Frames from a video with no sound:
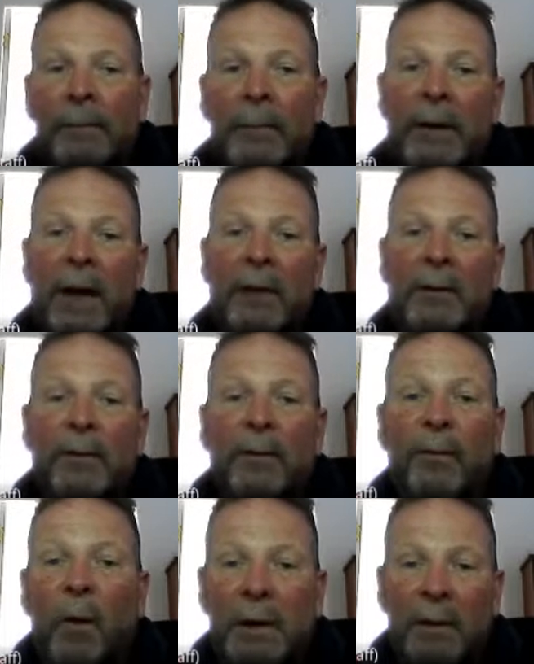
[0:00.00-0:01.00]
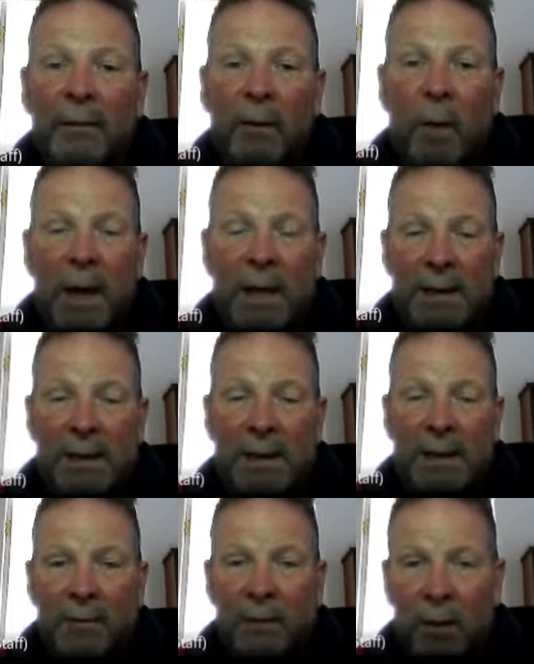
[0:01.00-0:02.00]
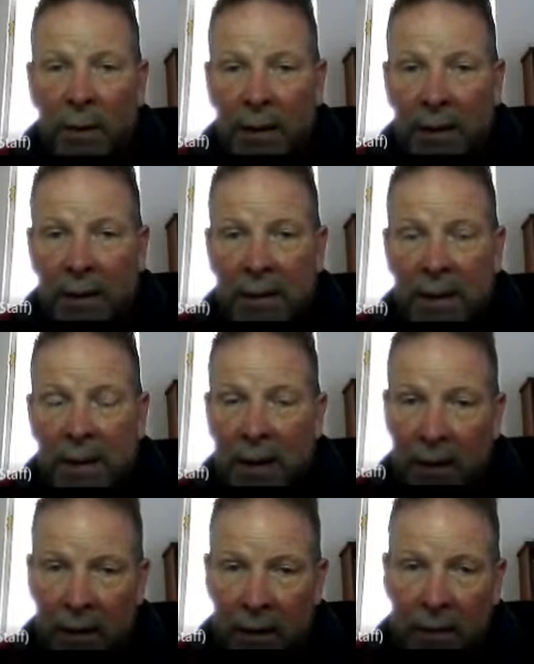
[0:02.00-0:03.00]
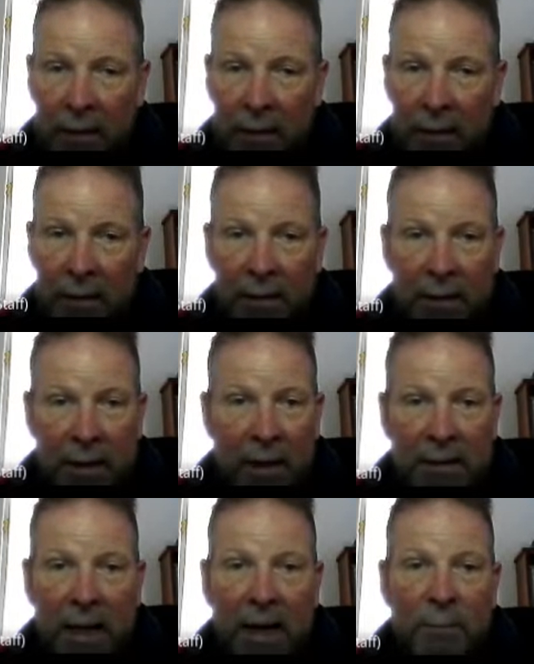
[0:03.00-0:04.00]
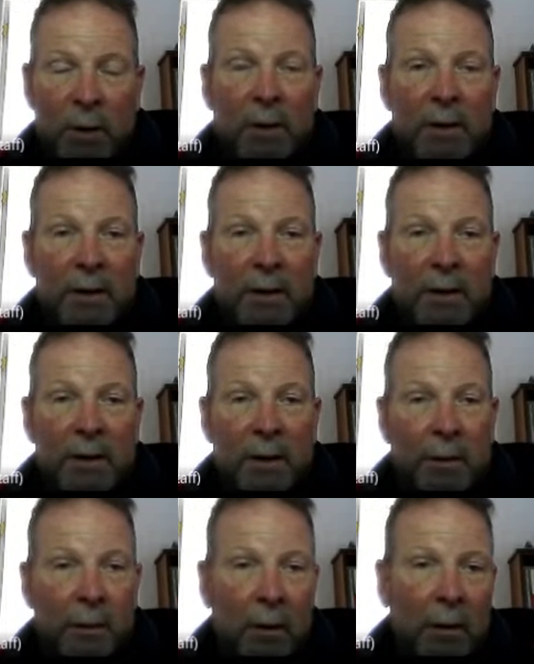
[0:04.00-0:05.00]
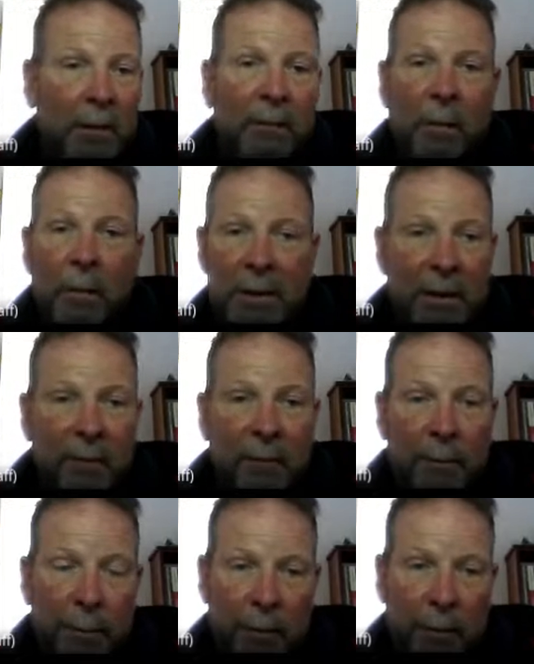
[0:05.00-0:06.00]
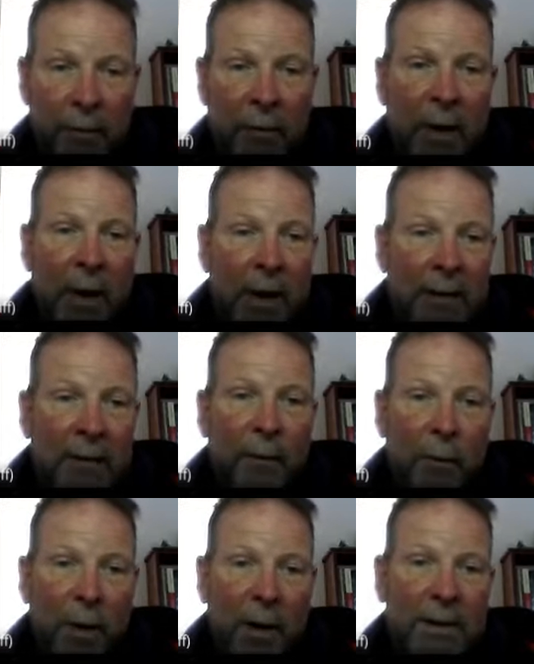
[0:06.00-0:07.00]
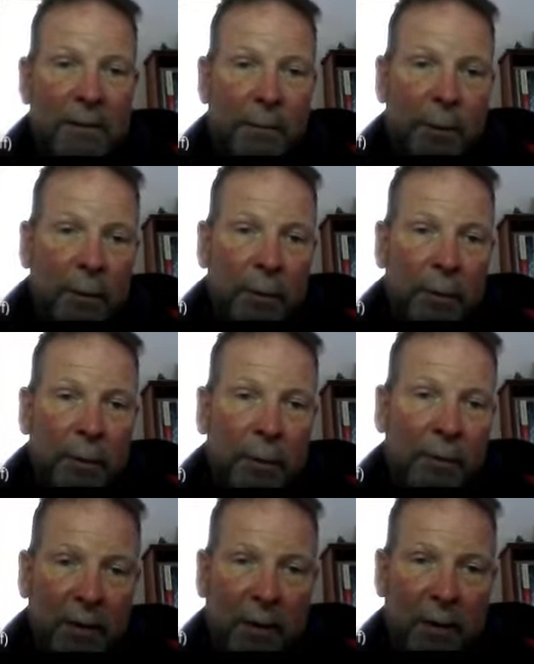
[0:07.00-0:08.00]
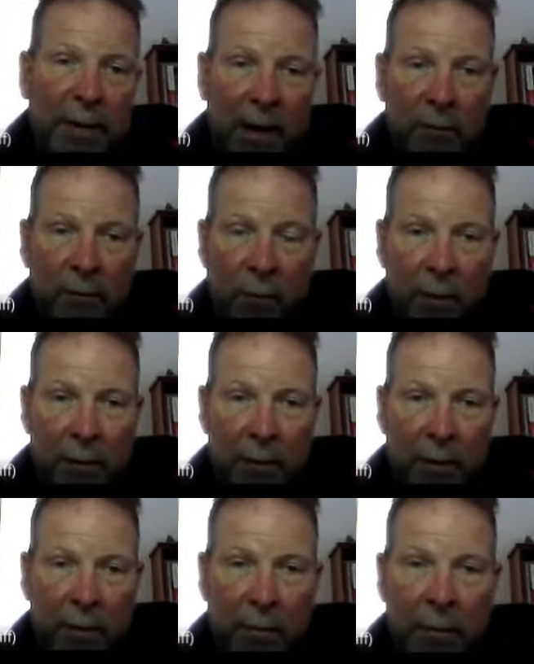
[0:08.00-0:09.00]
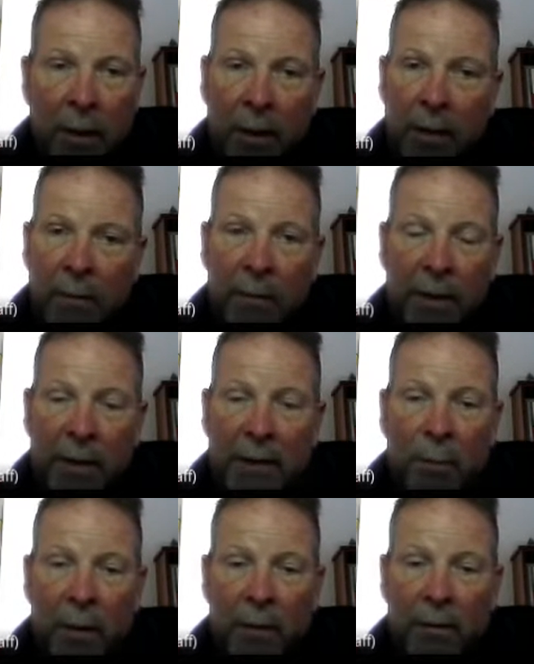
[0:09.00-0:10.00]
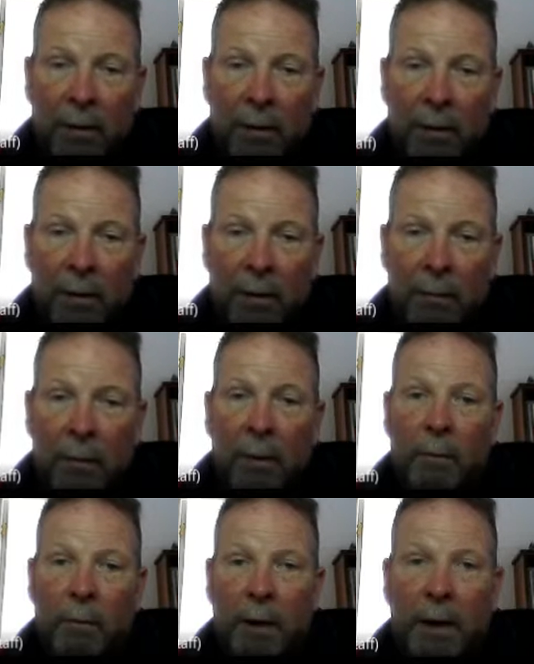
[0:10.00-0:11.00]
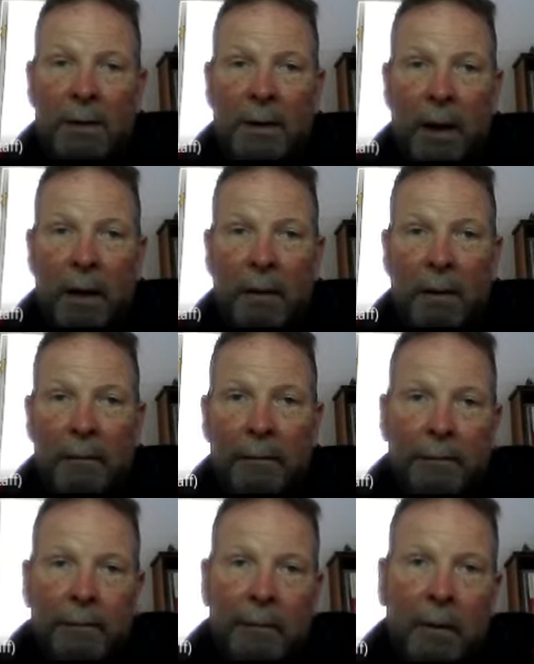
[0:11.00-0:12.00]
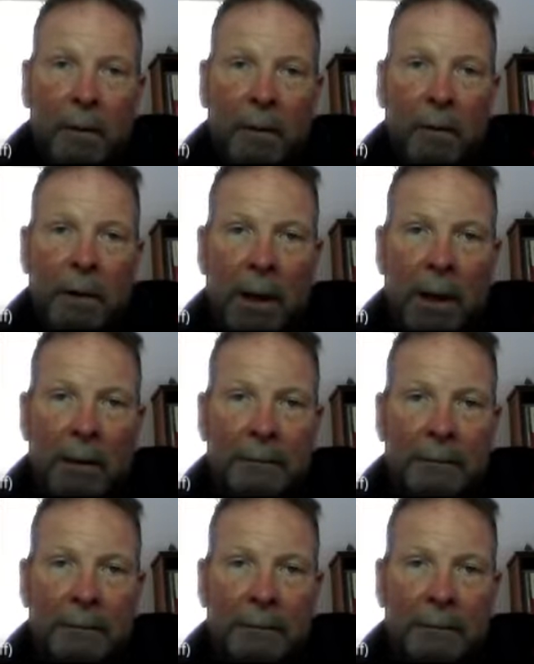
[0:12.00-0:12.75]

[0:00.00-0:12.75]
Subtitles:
Now, there's 4 different ways of doing it. In the exam, you can look at 4 different proofs, different ways of proving the tan chord theorem. But that's one of them right there. Okay.